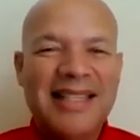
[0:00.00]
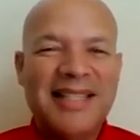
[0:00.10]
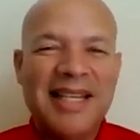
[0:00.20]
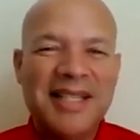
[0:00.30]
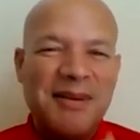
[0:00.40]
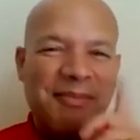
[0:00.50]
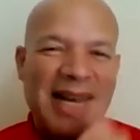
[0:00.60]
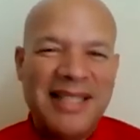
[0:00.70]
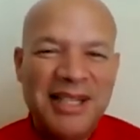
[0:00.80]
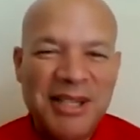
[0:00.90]
Jessica,
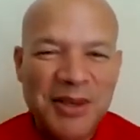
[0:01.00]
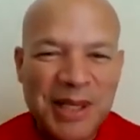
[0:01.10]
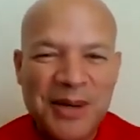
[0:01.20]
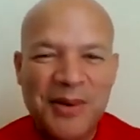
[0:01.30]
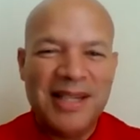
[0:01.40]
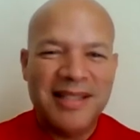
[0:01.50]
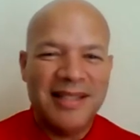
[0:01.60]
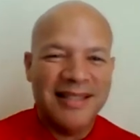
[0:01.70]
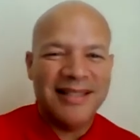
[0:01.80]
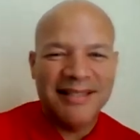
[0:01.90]
back to you with
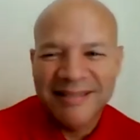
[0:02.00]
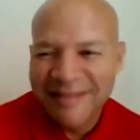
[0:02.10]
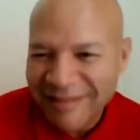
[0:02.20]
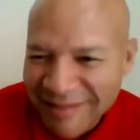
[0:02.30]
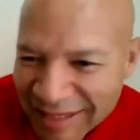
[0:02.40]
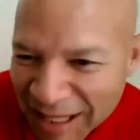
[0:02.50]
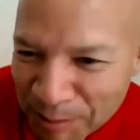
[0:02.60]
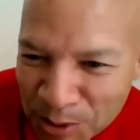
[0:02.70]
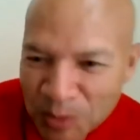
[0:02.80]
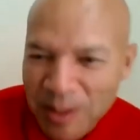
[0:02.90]
questions. Keep
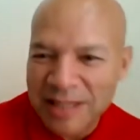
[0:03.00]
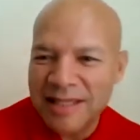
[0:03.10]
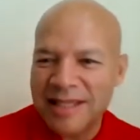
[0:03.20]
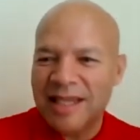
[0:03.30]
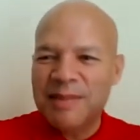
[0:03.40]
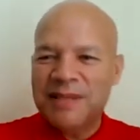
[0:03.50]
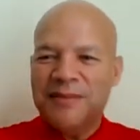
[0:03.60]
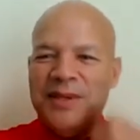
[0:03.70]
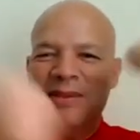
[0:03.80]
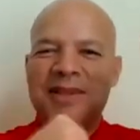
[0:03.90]
those questions coming,
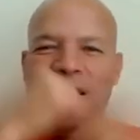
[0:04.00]
folks.